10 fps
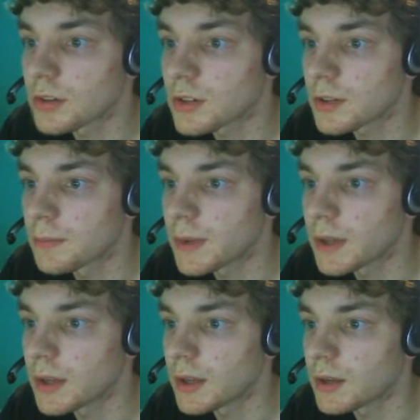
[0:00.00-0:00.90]
to
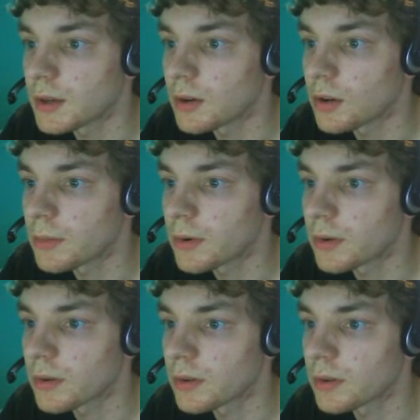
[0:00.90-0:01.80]
be
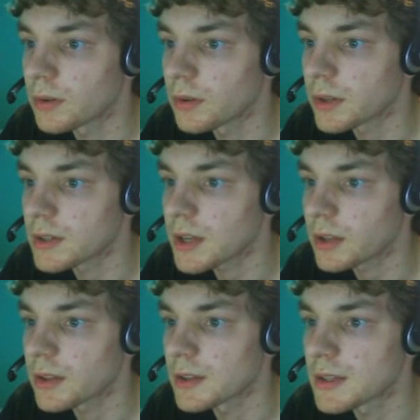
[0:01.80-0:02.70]
almost
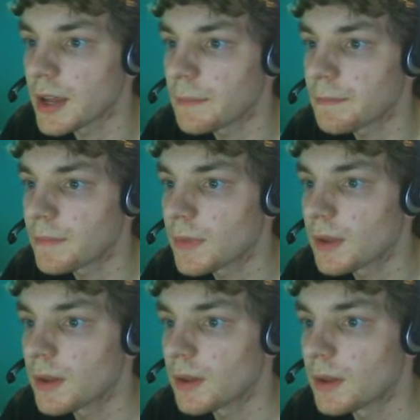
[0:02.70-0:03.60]
exactly the same.
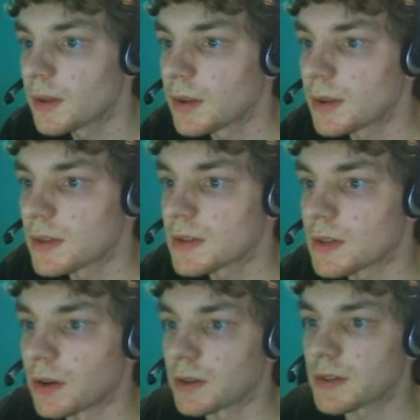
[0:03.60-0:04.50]

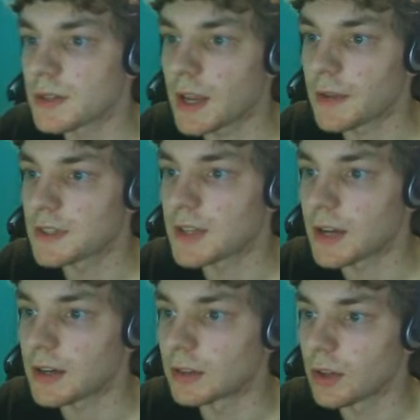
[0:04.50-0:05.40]
So save
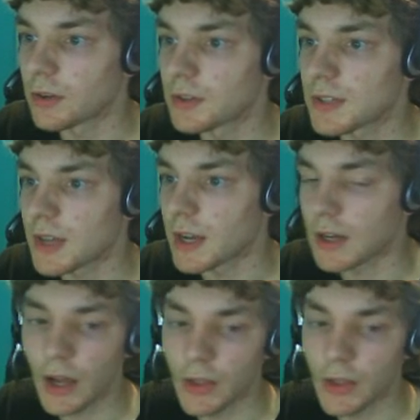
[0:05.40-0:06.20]
state and load state are